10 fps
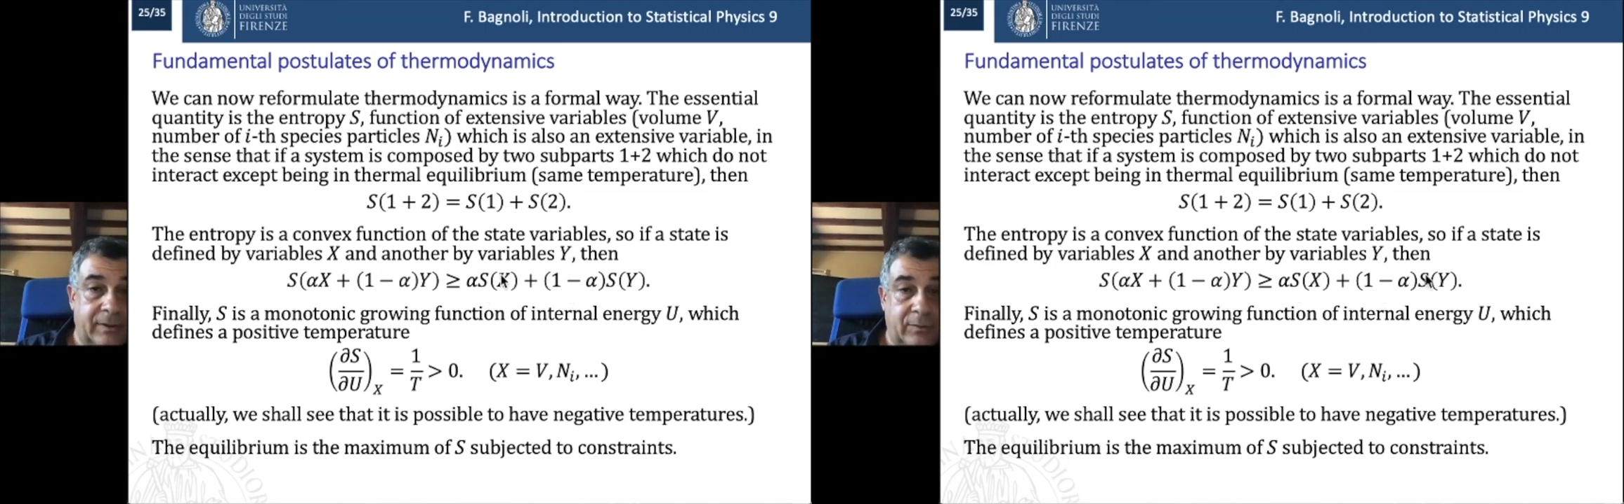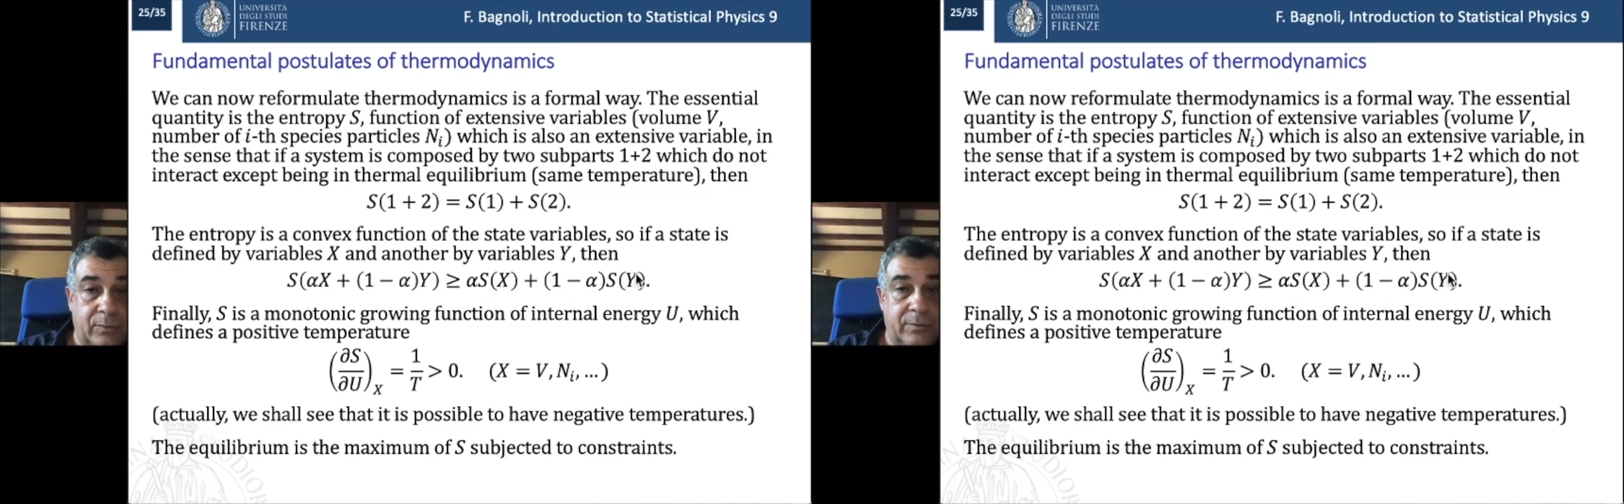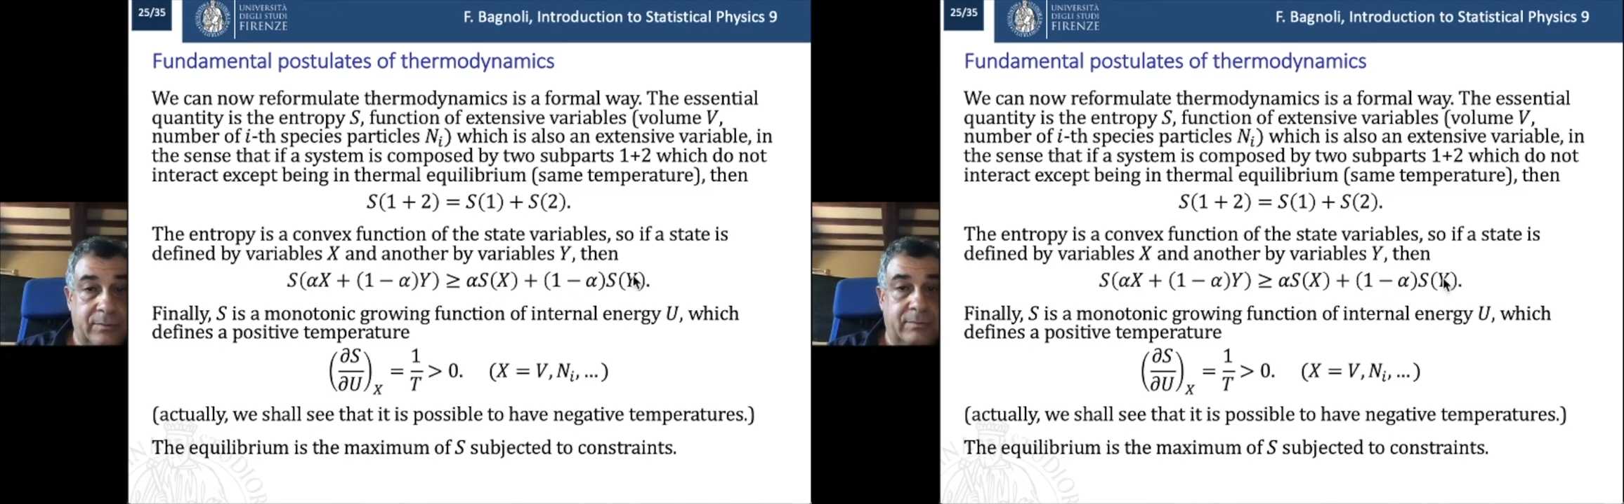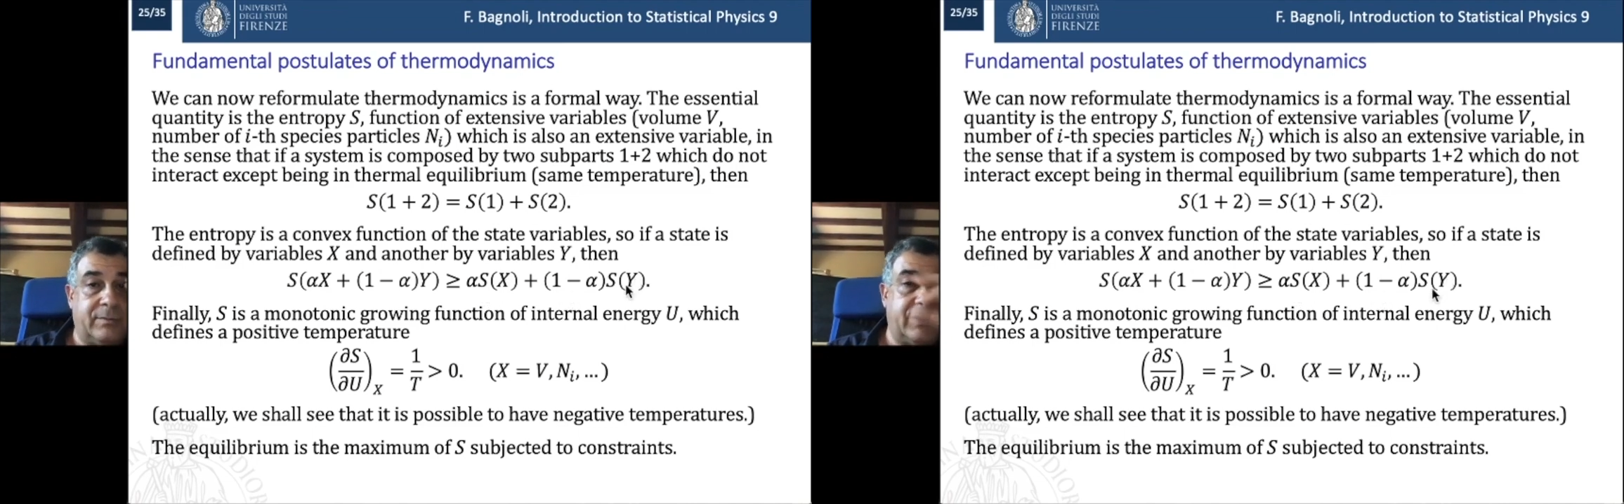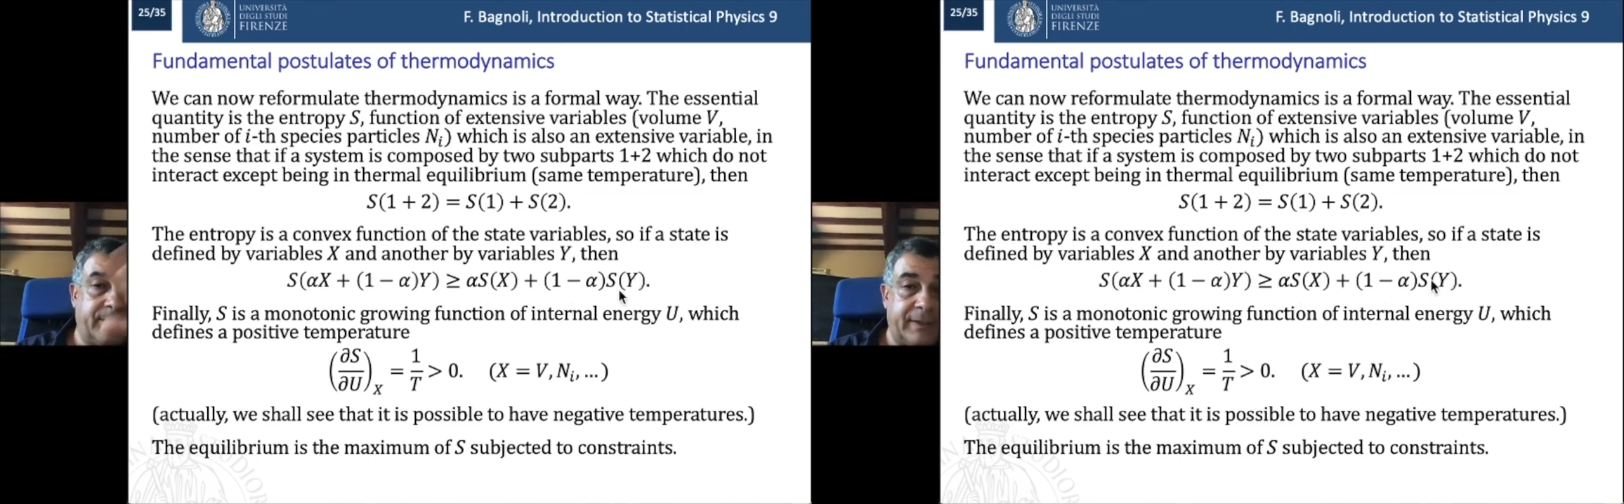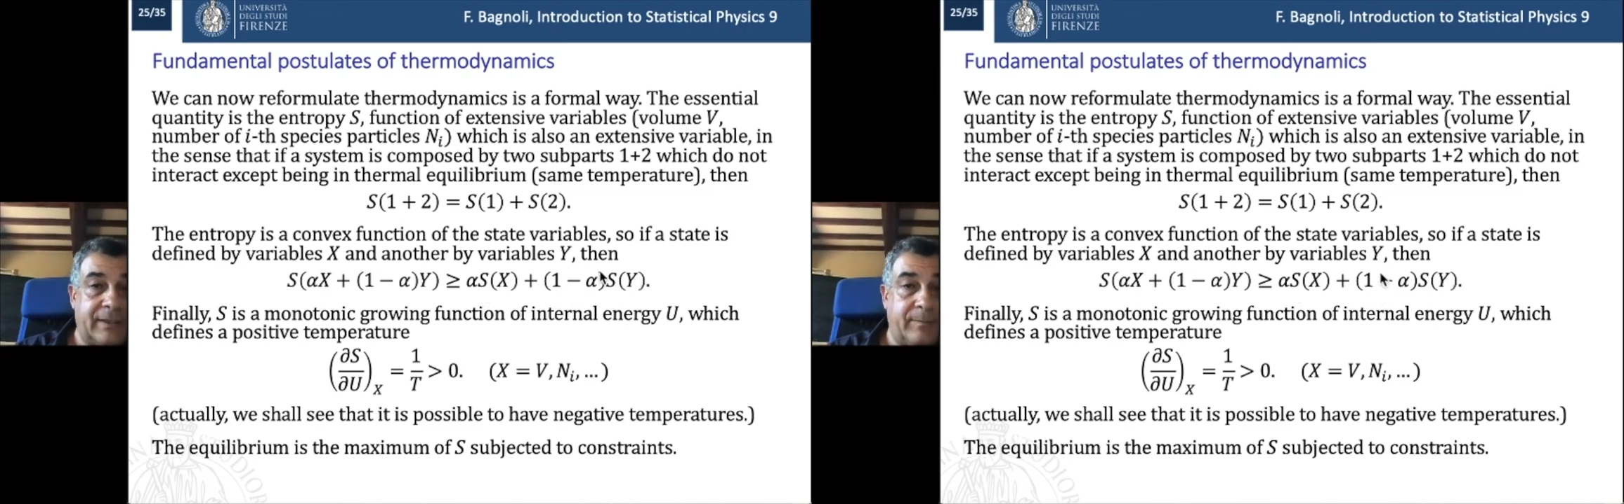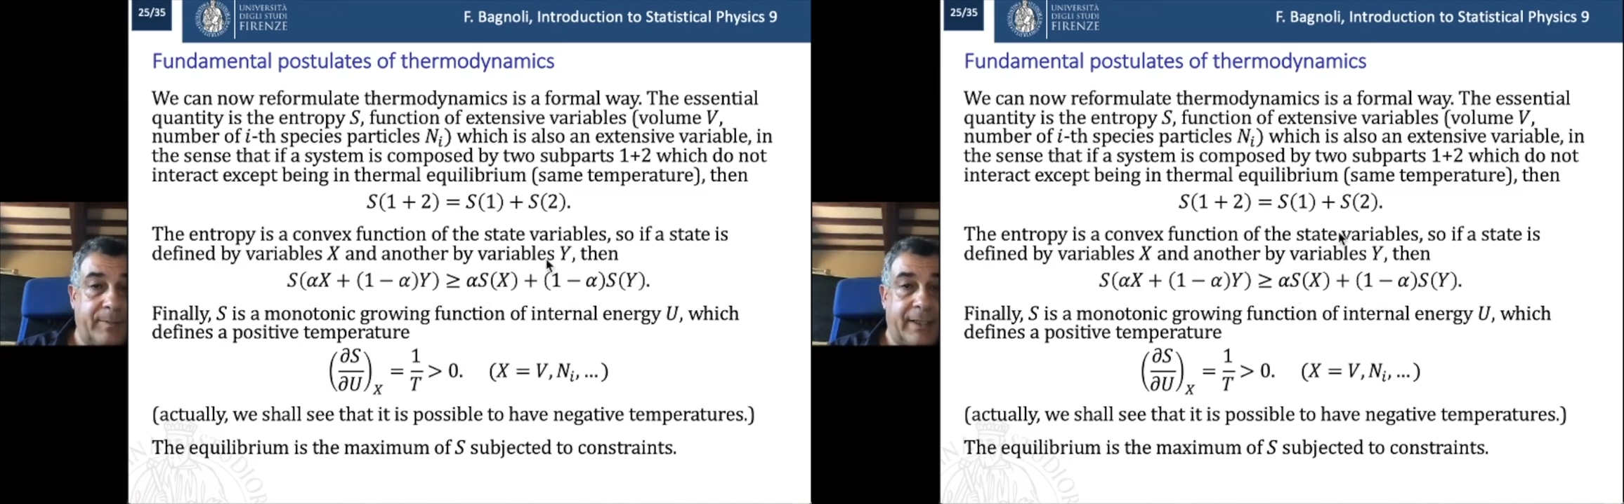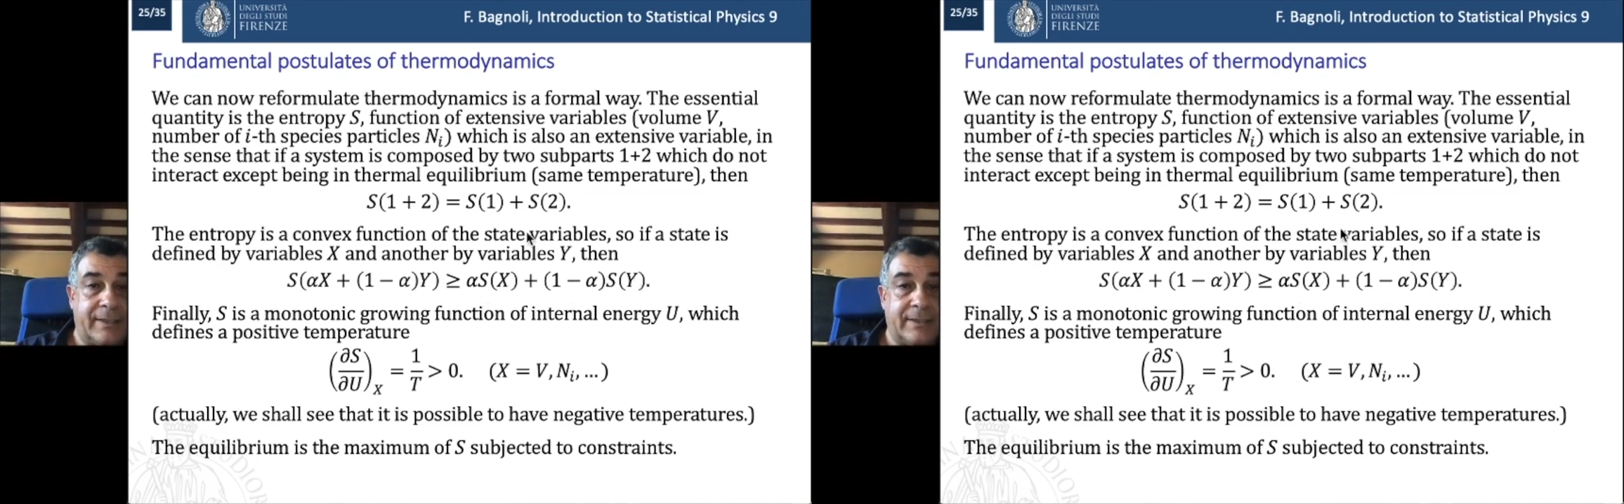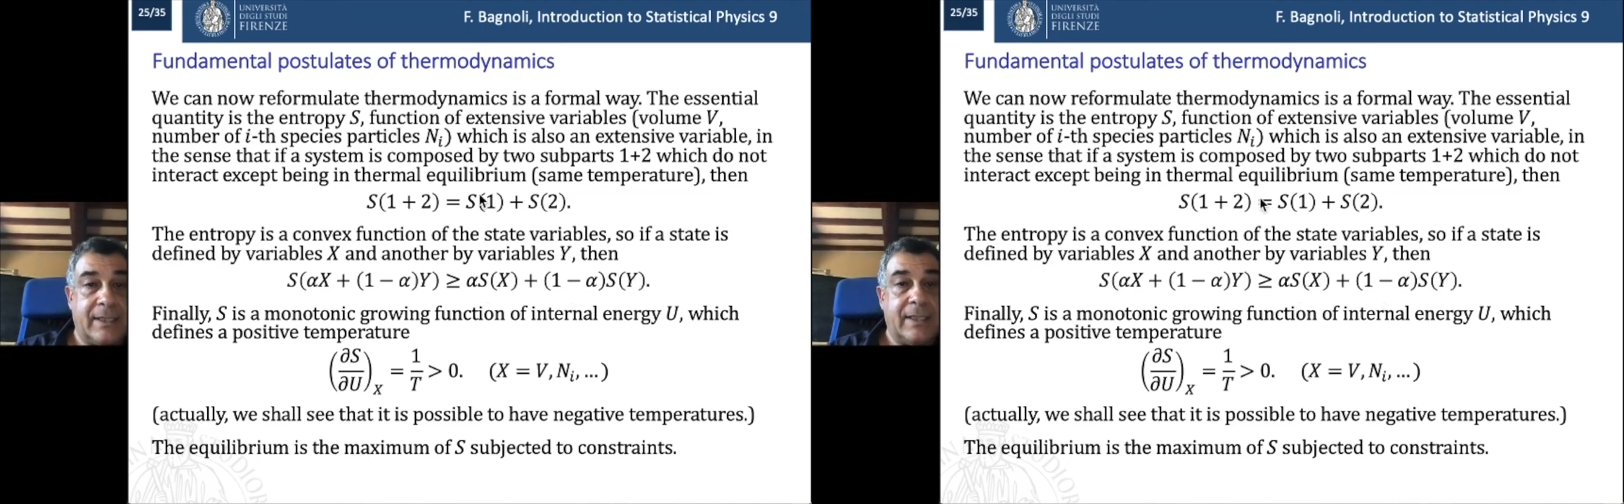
two separated parts.